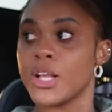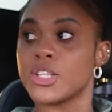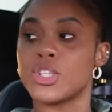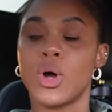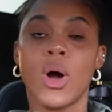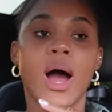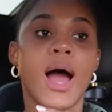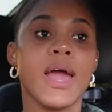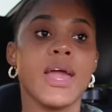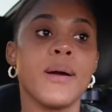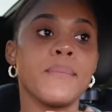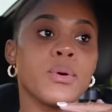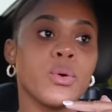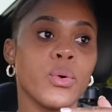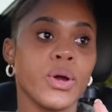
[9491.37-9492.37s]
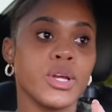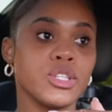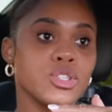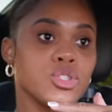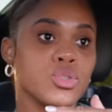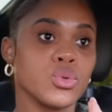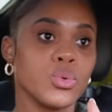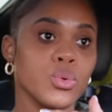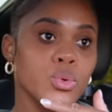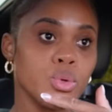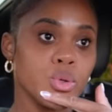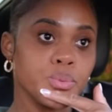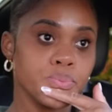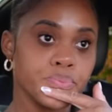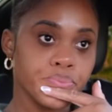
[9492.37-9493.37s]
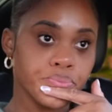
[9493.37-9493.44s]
so i am going to